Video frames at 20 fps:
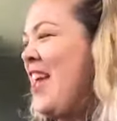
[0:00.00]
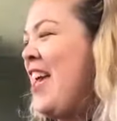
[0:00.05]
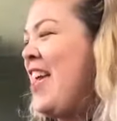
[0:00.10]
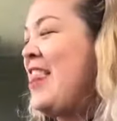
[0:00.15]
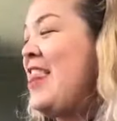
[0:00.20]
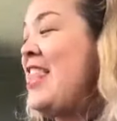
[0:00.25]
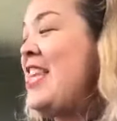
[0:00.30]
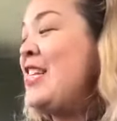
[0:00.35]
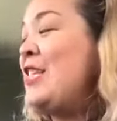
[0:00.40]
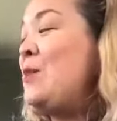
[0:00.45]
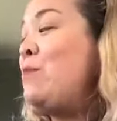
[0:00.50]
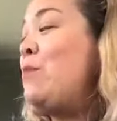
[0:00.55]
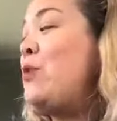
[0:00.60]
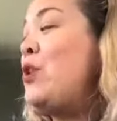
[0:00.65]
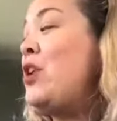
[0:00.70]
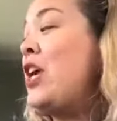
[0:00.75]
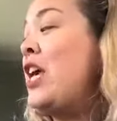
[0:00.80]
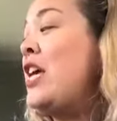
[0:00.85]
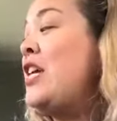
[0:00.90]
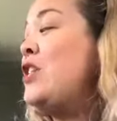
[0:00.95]
This
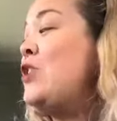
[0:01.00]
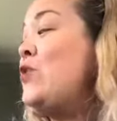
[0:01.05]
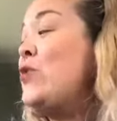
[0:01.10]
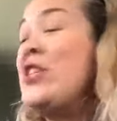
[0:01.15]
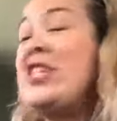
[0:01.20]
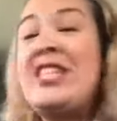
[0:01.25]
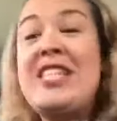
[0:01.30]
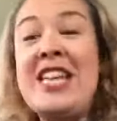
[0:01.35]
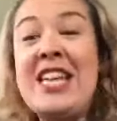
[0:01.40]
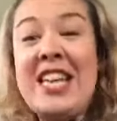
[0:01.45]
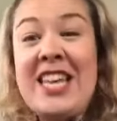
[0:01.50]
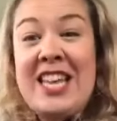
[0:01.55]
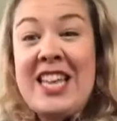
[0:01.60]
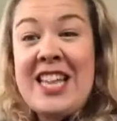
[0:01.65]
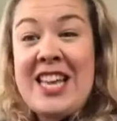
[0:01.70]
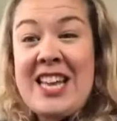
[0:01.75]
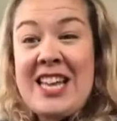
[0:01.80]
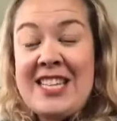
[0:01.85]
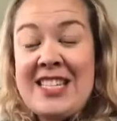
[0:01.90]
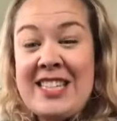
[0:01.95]
book is
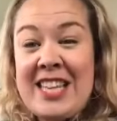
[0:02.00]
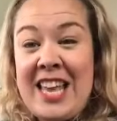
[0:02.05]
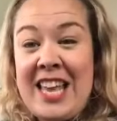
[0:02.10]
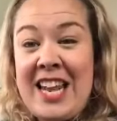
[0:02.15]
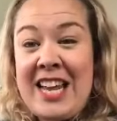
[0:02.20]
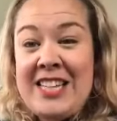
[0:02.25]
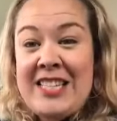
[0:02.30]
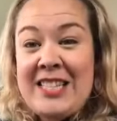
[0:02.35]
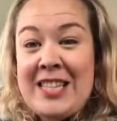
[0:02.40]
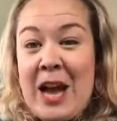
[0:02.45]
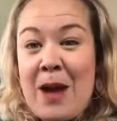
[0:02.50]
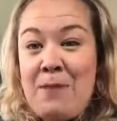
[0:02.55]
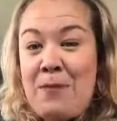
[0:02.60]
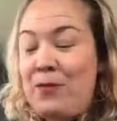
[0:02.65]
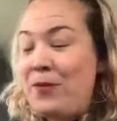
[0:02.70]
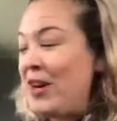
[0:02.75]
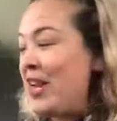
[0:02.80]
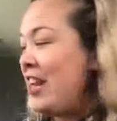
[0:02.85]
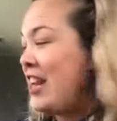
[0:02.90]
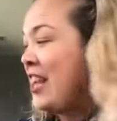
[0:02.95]
ridiculous. Can I stop
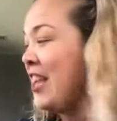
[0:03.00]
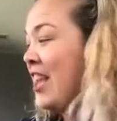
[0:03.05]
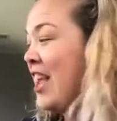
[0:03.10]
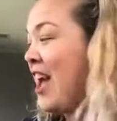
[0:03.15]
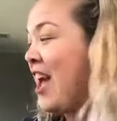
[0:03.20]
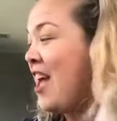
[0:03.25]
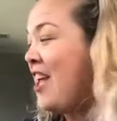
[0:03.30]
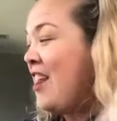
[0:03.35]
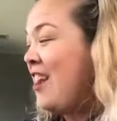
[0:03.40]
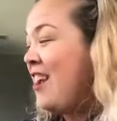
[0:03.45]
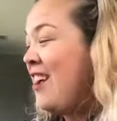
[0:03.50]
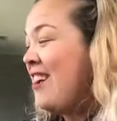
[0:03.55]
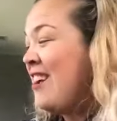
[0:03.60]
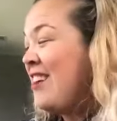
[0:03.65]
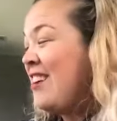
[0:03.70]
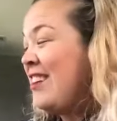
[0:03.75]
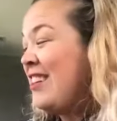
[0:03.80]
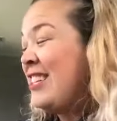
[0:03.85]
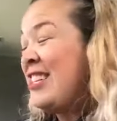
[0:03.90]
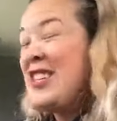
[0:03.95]
reading yet?
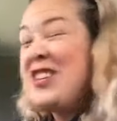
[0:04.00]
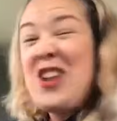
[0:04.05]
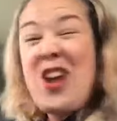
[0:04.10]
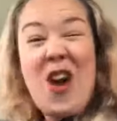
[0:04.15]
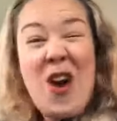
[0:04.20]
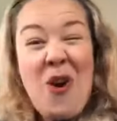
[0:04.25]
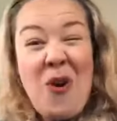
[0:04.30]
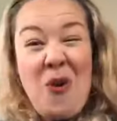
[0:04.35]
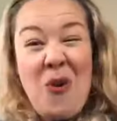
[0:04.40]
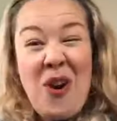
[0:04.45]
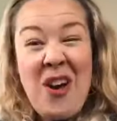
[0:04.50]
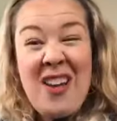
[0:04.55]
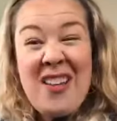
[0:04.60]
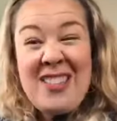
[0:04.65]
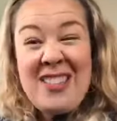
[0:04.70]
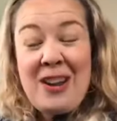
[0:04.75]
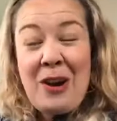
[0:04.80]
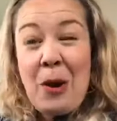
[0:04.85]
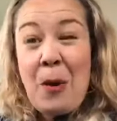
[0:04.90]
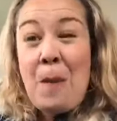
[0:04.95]
No,
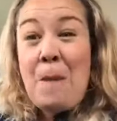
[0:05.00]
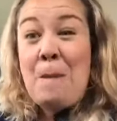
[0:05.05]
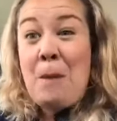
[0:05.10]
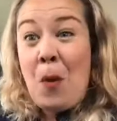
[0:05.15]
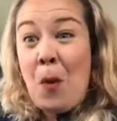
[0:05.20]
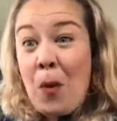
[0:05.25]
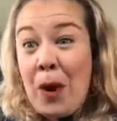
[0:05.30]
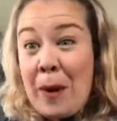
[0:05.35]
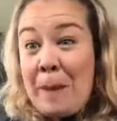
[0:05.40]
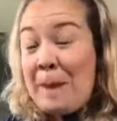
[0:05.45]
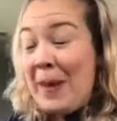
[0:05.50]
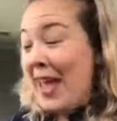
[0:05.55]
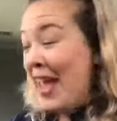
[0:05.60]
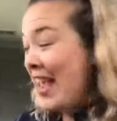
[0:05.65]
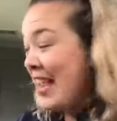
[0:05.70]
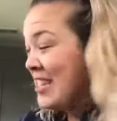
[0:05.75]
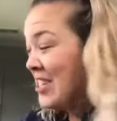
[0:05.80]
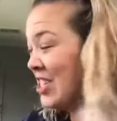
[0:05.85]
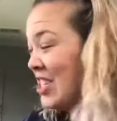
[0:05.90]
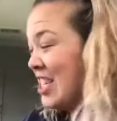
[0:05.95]
there are more
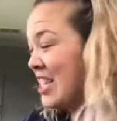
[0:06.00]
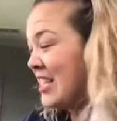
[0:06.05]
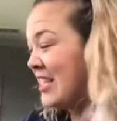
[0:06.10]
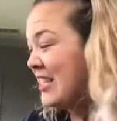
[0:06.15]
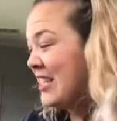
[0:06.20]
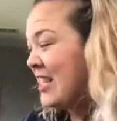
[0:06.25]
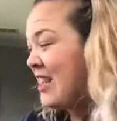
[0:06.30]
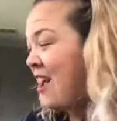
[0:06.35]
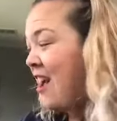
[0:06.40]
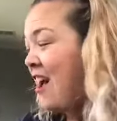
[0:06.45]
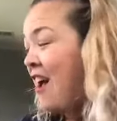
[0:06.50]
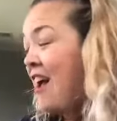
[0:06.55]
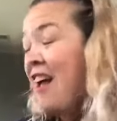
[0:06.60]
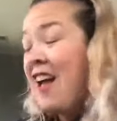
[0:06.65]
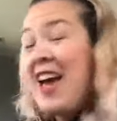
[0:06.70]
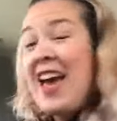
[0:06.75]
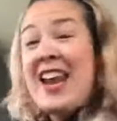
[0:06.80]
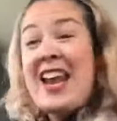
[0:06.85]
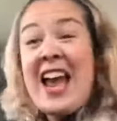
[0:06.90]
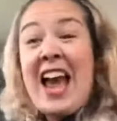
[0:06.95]
pages
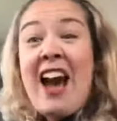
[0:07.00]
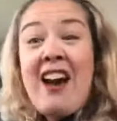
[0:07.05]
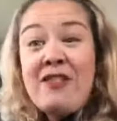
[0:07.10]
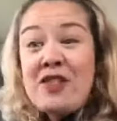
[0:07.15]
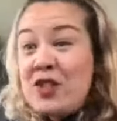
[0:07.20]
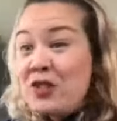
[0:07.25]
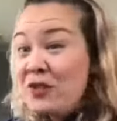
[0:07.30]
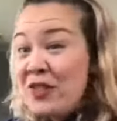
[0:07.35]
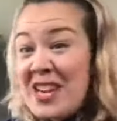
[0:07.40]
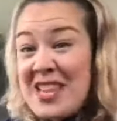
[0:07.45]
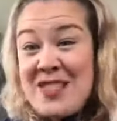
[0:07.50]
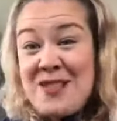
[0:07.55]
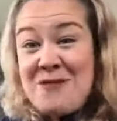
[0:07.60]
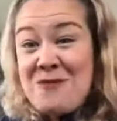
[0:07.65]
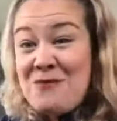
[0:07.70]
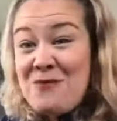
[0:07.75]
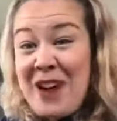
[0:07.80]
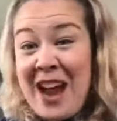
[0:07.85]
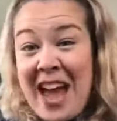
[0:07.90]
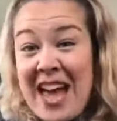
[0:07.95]
and I have to read the
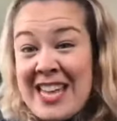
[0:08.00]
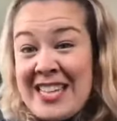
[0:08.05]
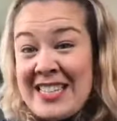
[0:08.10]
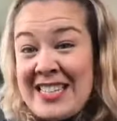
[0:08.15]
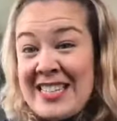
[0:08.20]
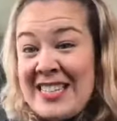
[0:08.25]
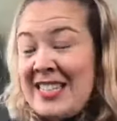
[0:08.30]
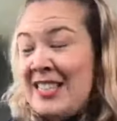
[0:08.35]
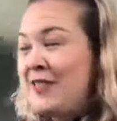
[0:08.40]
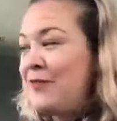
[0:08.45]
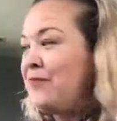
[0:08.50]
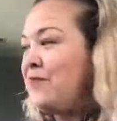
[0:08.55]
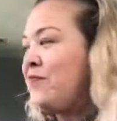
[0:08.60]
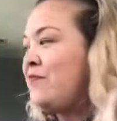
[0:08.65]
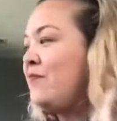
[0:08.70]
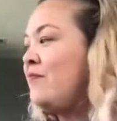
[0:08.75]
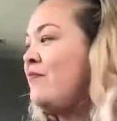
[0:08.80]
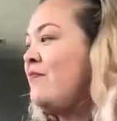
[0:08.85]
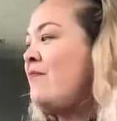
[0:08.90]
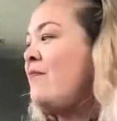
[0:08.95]
rest.
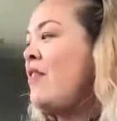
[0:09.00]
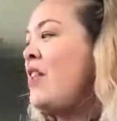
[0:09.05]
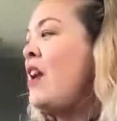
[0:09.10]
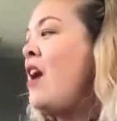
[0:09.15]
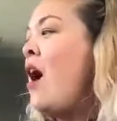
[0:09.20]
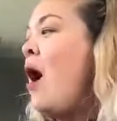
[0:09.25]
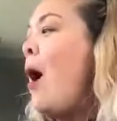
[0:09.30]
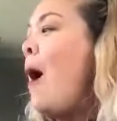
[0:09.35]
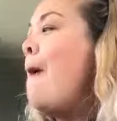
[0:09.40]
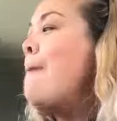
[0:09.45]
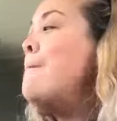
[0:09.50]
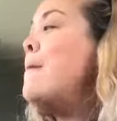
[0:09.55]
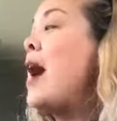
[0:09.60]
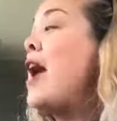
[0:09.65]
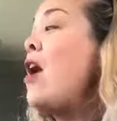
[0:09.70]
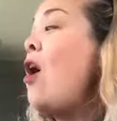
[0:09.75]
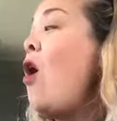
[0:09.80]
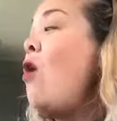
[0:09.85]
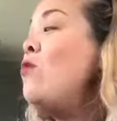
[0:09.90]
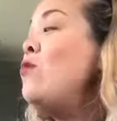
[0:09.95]

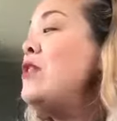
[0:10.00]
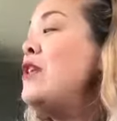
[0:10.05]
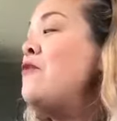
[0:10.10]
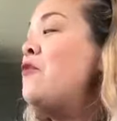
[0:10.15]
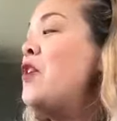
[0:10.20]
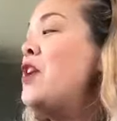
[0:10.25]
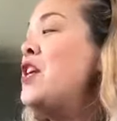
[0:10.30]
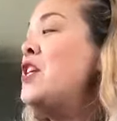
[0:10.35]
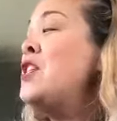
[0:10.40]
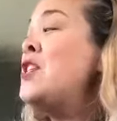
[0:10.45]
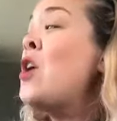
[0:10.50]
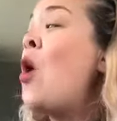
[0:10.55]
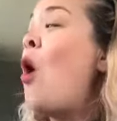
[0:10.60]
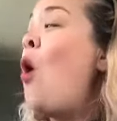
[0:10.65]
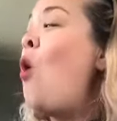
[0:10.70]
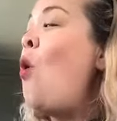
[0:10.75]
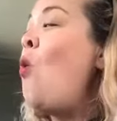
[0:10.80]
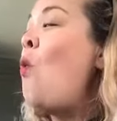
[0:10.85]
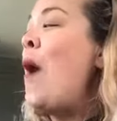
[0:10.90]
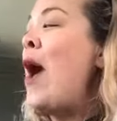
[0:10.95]
My only friend in the
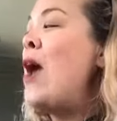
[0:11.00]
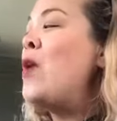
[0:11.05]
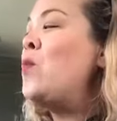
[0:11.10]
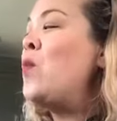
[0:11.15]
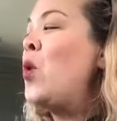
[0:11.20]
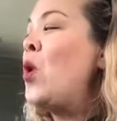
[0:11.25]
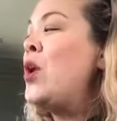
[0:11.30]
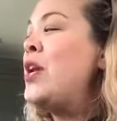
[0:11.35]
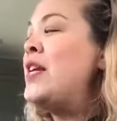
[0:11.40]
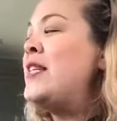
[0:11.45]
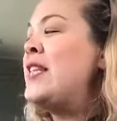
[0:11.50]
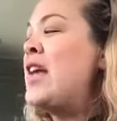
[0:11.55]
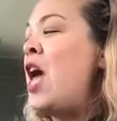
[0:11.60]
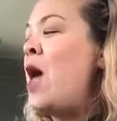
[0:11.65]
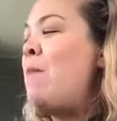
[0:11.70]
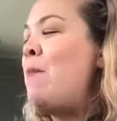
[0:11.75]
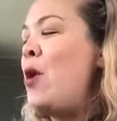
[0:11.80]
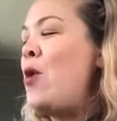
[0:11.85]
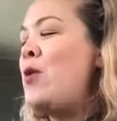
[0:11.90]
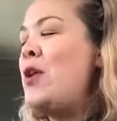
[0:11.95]
whole wide world is a
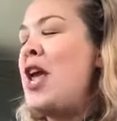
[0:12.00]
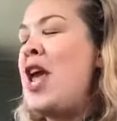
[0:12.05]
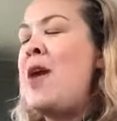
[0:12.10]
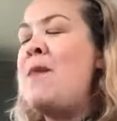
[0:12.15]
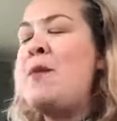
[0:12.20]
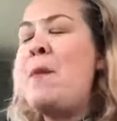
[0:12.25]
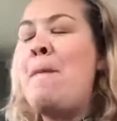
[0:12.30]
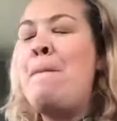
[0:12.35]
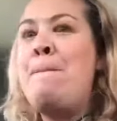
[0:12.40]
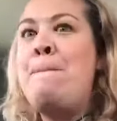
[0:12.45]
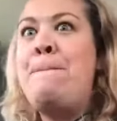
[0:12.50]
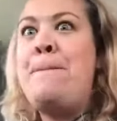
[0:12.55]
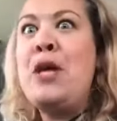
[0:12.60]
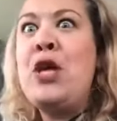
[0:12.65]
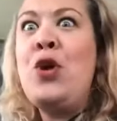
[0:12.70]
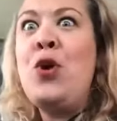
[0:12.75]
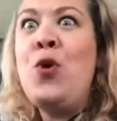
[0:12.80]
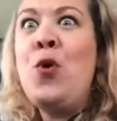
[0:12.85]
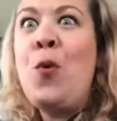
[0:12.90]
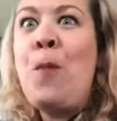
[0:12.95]
hippo named
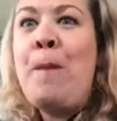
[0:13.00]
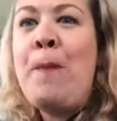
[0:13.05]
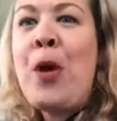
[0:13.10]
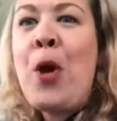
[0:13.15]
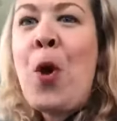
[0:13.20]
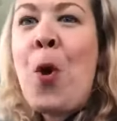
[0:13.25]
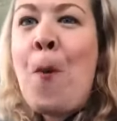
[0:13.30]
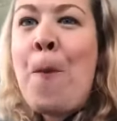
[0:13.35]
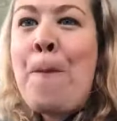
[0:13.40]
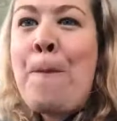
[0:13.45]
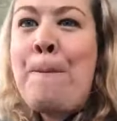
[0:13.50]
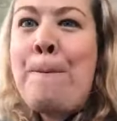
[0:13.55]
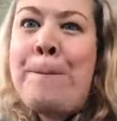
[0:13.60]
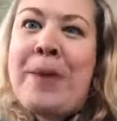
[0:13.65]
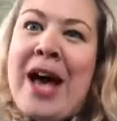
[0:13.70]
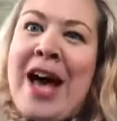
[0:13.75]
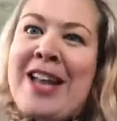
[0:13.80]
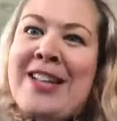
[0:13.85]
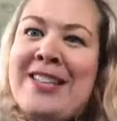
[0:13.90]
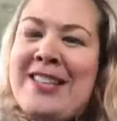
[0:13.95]
Boo Boo
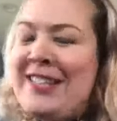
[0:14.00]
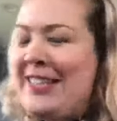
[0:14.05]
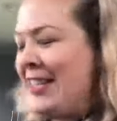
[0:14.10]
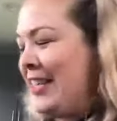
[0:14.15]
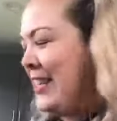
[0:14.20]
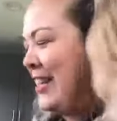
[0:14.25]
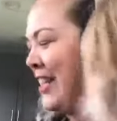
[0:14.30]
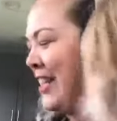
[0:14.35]
Butt.